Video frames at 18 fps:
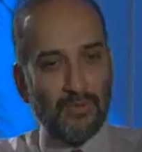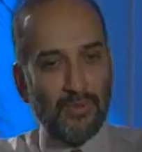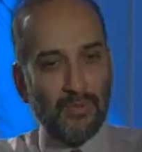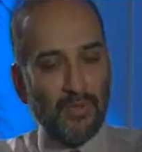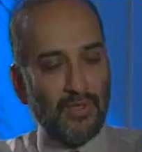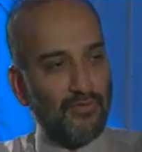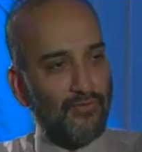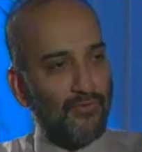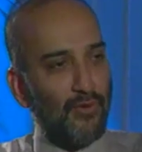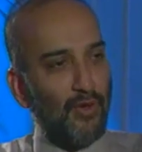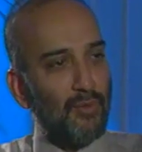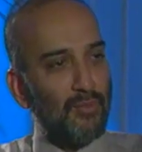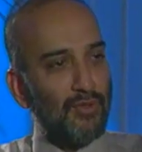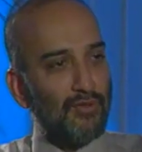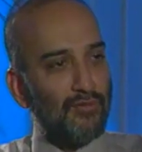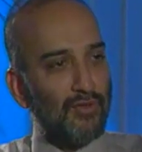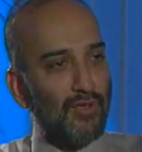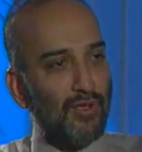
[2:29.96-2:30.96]
Well, what
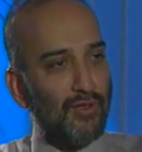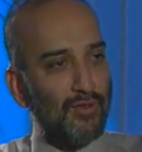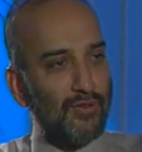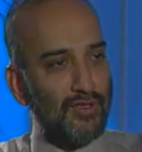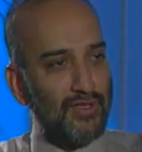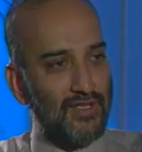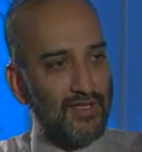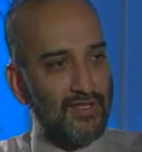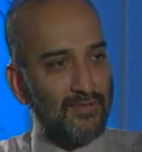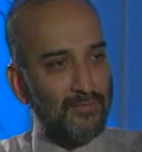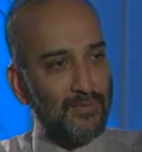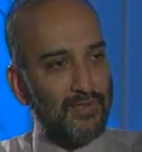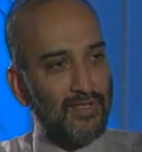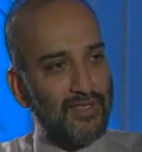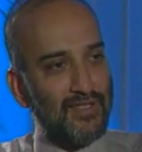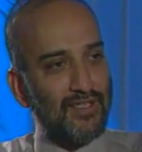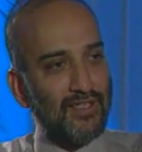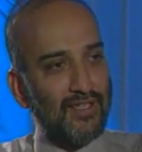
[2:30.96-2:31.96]
formal role does,
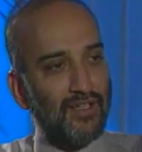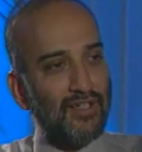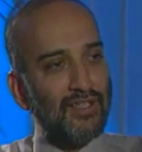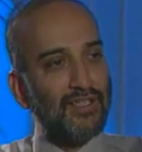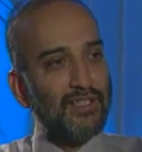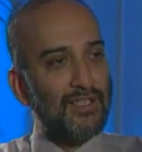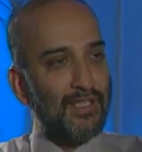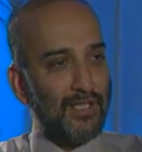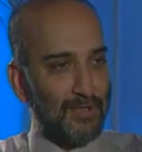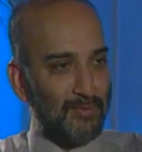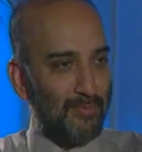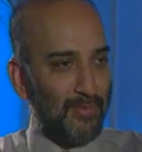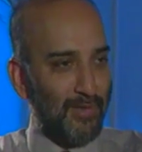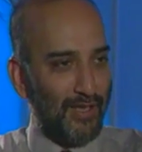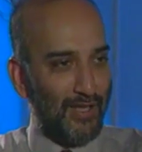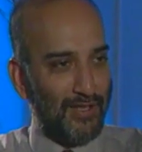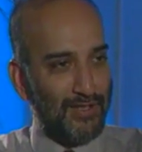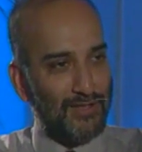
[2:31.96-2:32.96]
does the architect
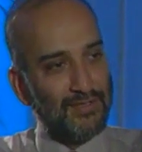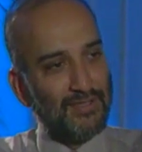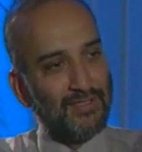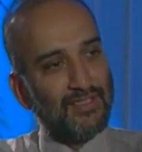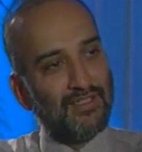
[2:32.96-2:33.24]
play